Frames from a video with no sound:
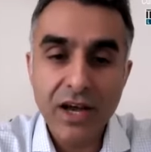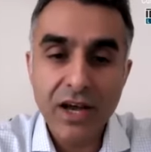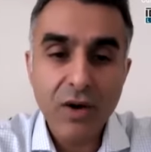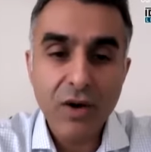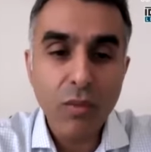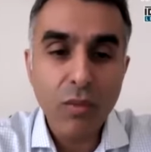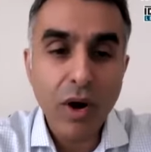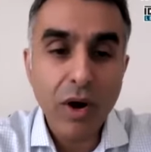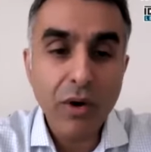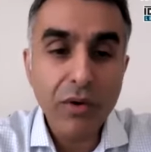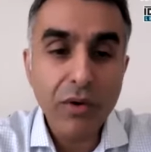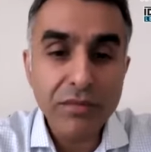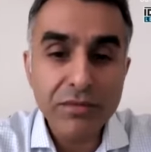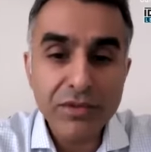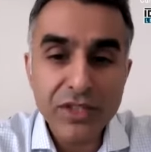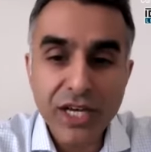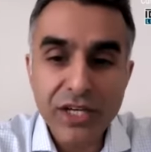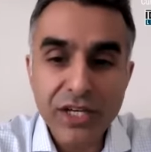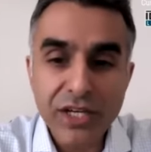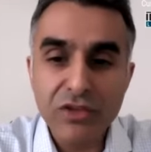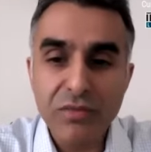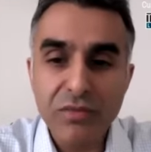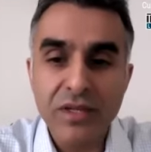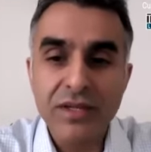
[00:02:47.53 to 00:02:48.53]
Welcome,
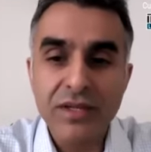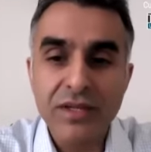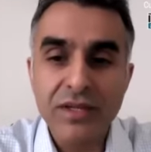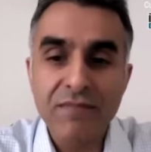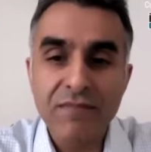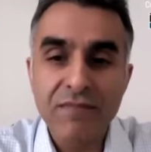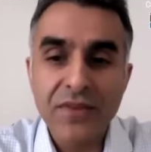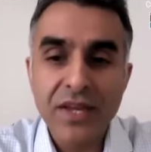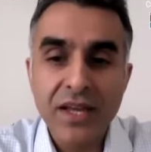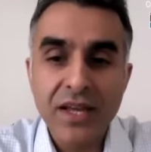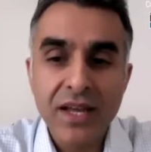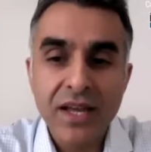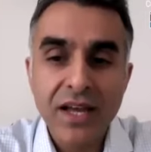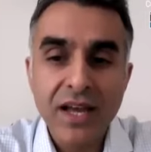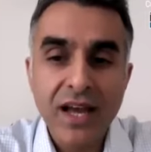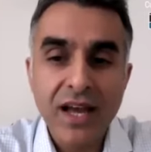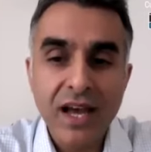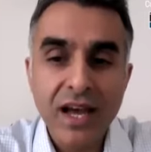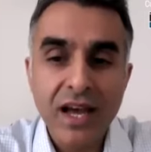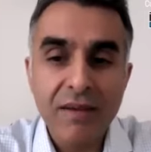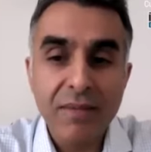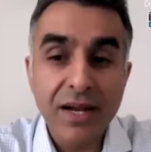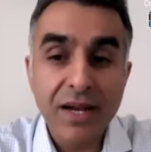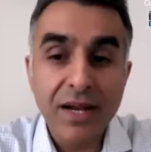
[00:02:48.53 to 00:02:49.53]
gentlemen,
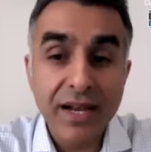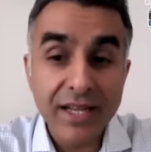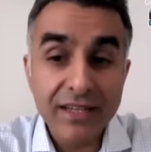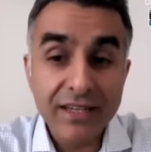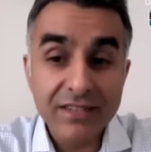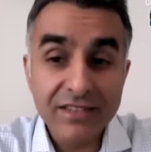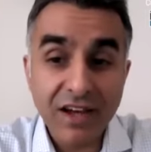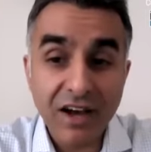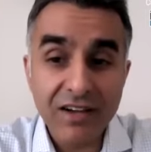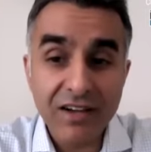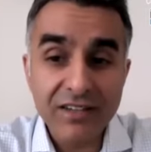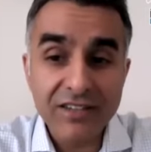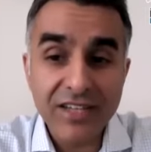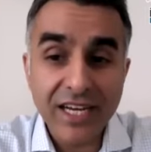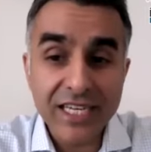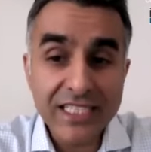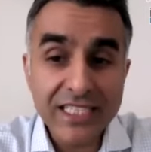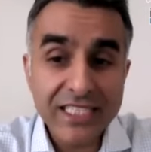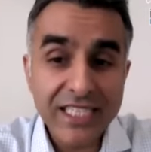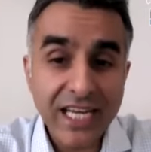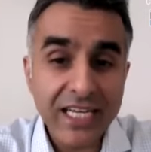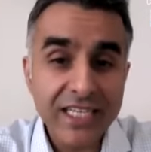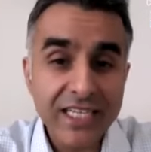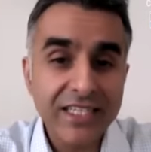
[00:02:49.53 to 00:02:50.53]
and let's start
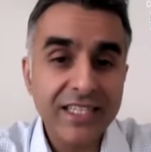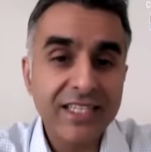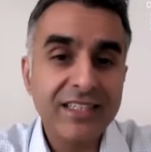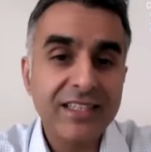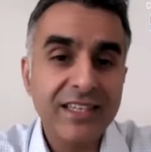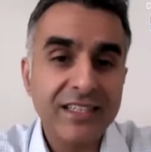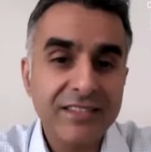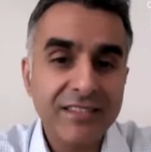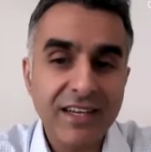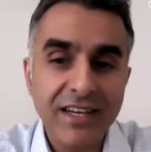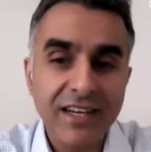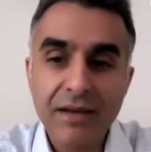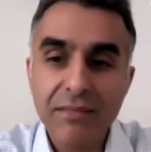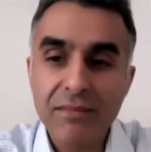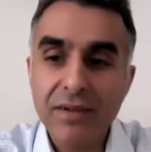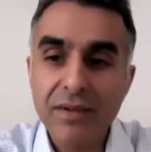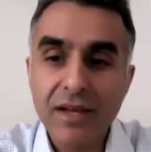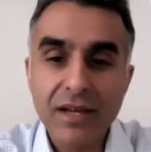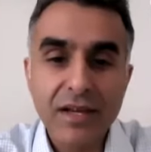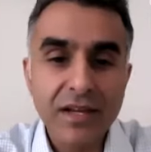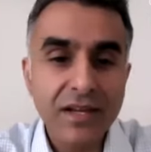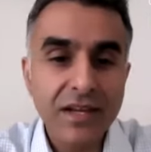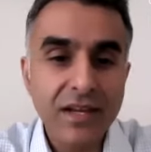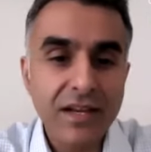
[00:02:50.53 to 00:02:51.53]
dissecting the CLM
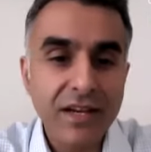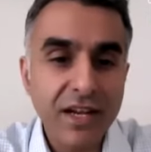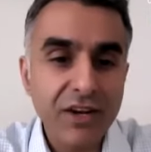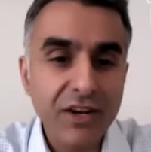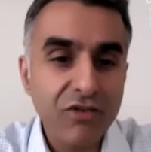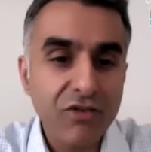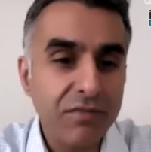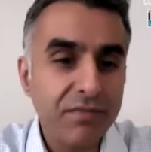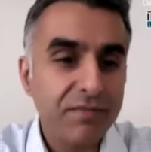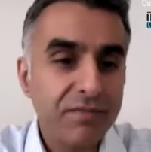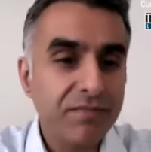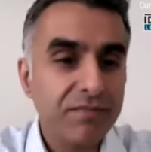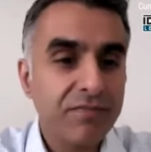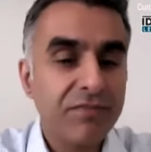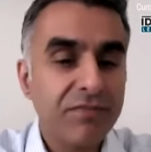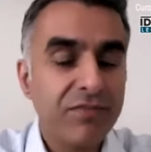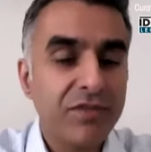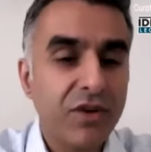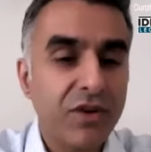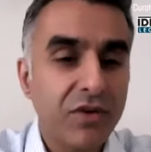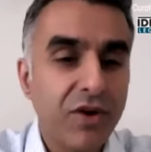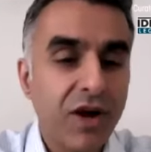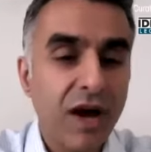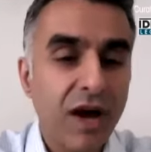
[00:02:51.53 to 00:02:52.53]
conundrum.
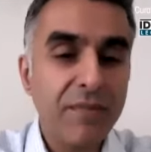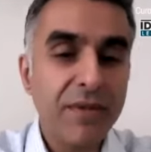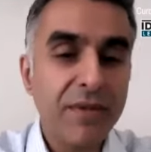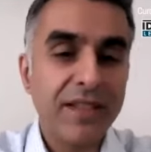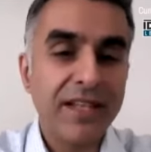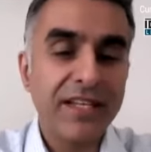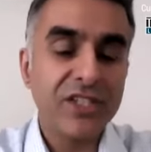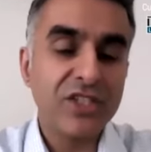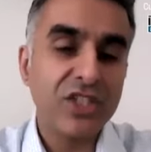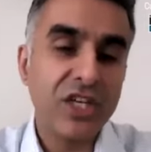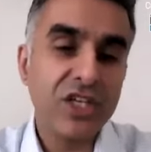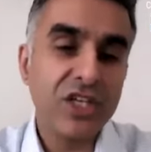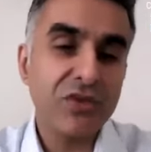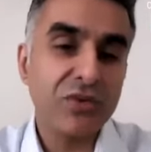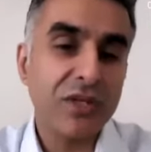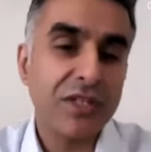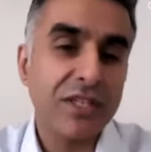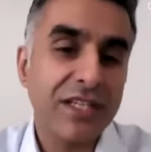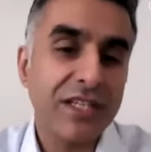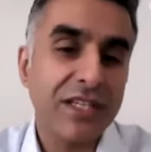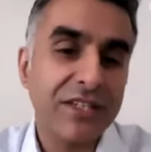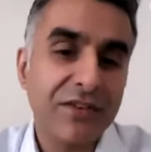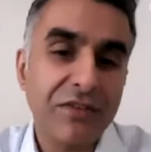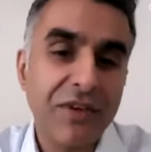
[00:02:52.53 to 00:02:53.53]
So Amit and Shashwat,
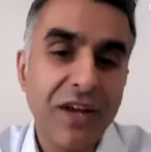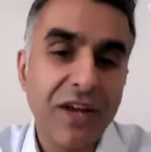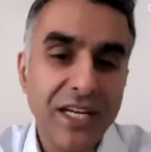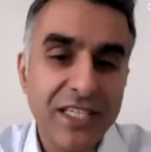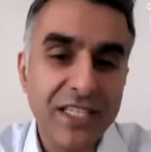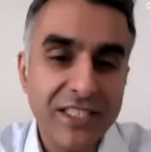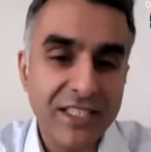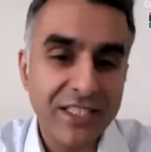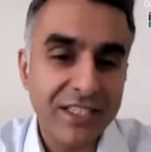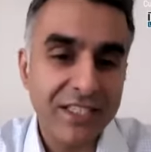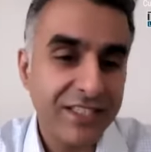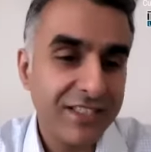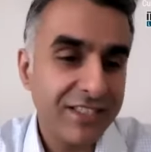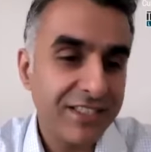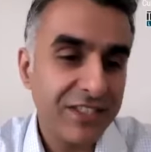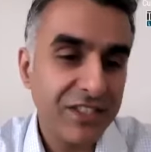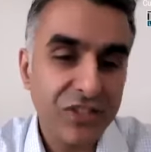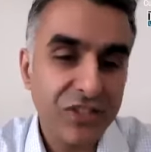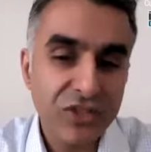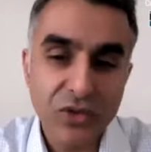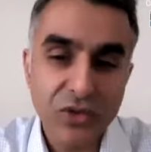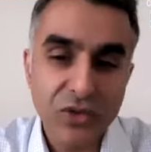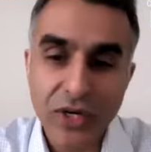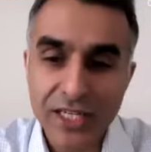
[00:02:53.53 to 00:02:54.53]
if you'd like to
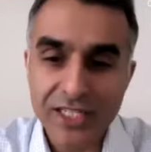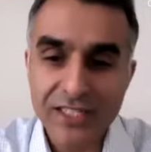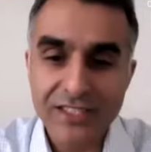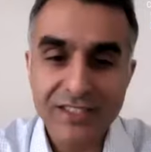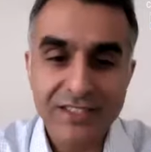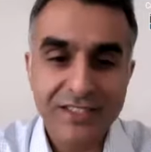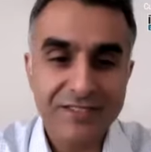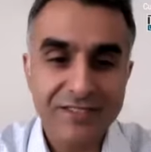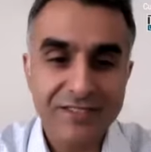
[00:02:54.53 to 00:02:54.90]
join us.